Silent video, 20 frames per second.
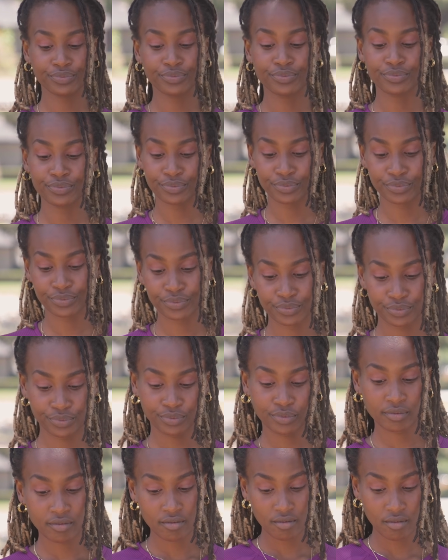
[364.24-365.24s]
hell are you gonna
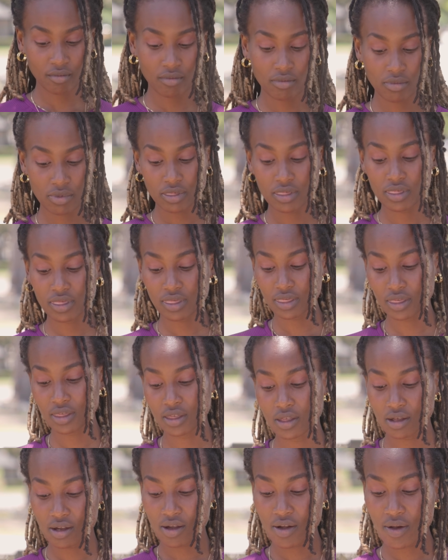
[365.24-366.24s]
talk about something? He's about to
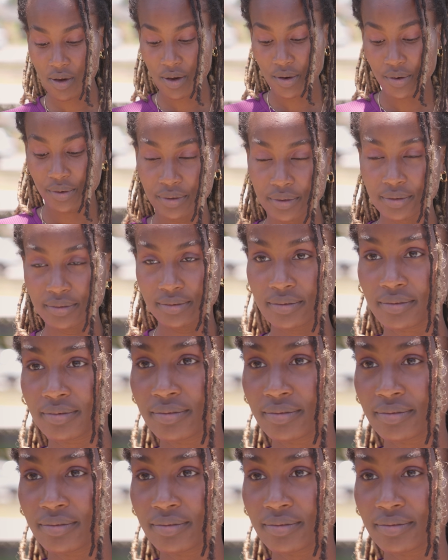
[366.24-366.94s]
take you out dinner.